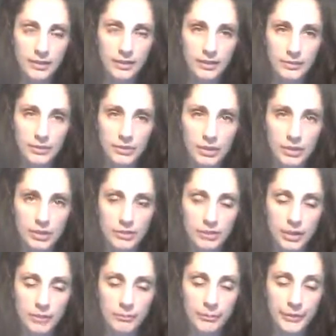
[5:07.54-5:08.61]
I wish I'd have known
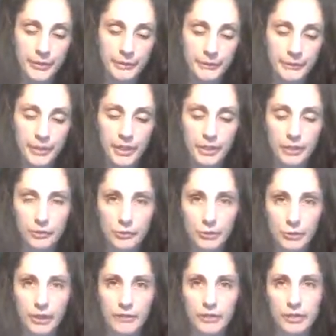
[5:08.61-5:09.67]
that, but
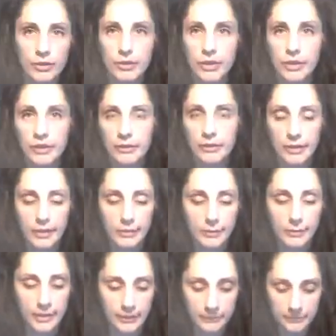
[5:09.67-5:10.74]
whatever. Can't do anything
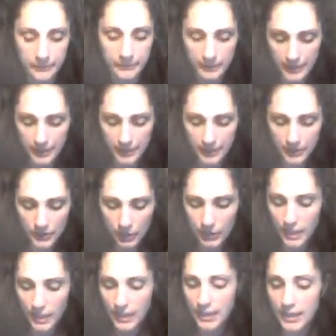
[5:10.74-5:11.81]
about it. So
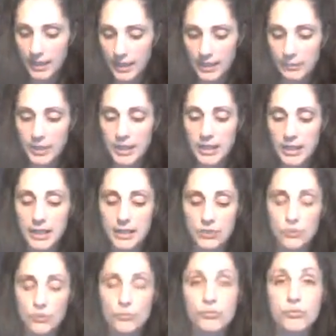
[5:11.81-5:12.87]
anyway,
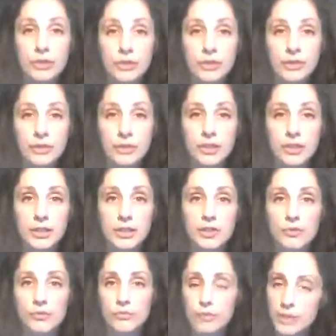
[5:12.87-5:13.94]
it's really, really good.
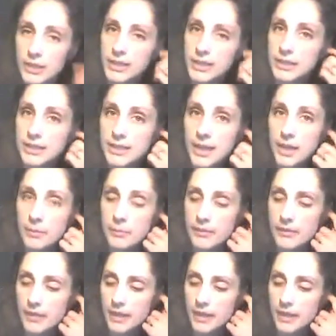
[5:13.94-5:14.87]
It's really in depth.